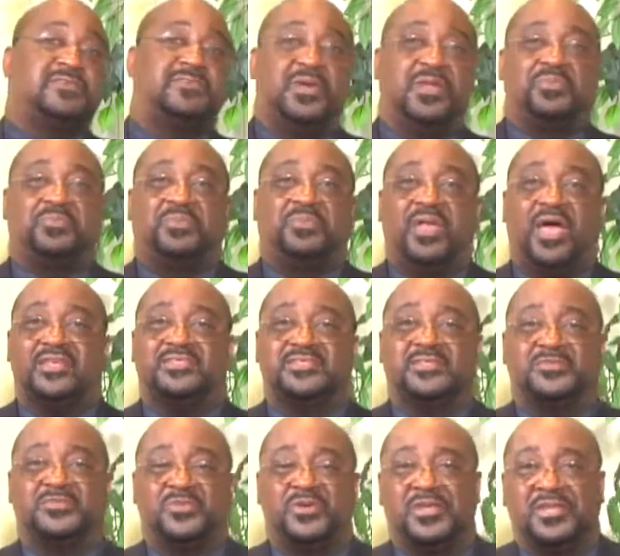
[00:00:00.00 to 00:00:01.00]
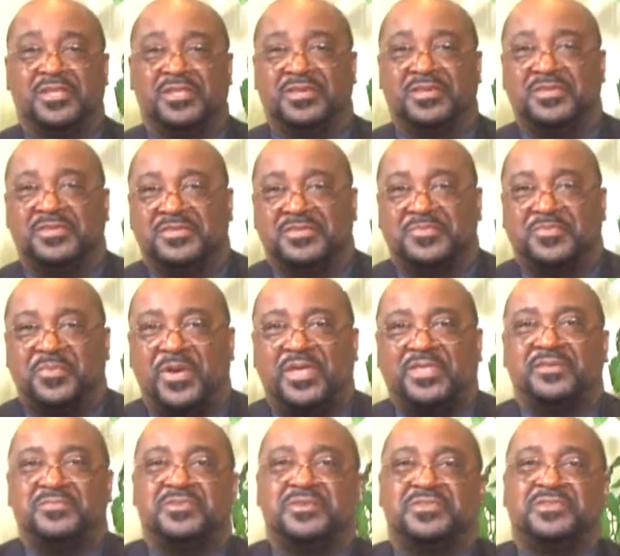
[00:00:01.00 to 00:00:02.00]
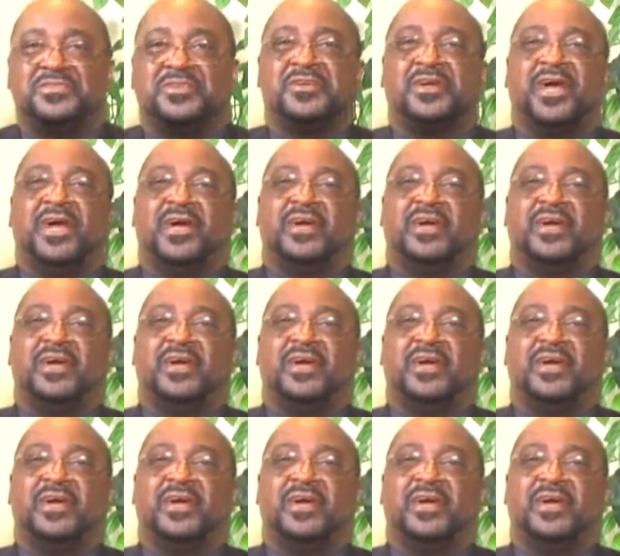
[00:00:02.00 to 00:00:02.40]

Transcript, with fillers: been a pleasure to speak to Mr.